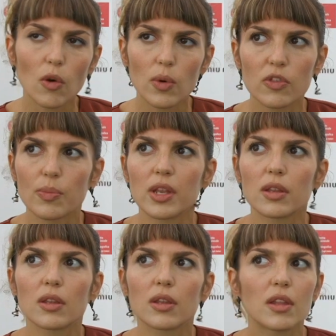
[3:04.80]
always
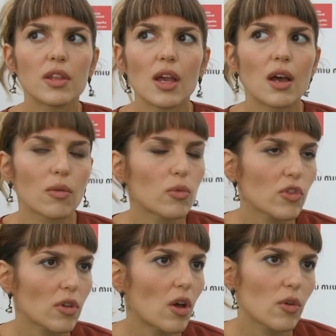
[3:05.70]
been, the idea
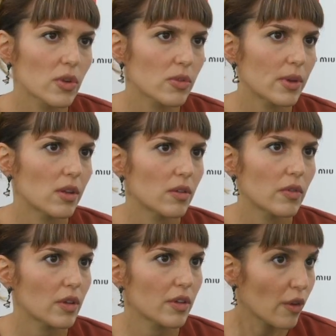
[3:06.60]
was always been
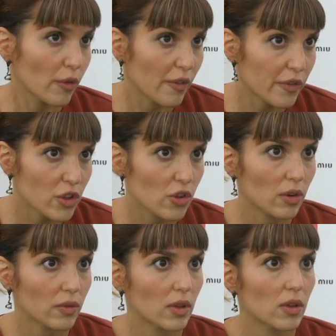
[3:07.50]
of a
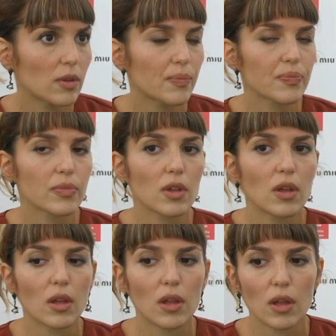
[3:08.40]
feature.
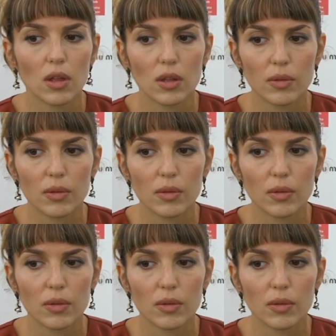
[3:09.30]
The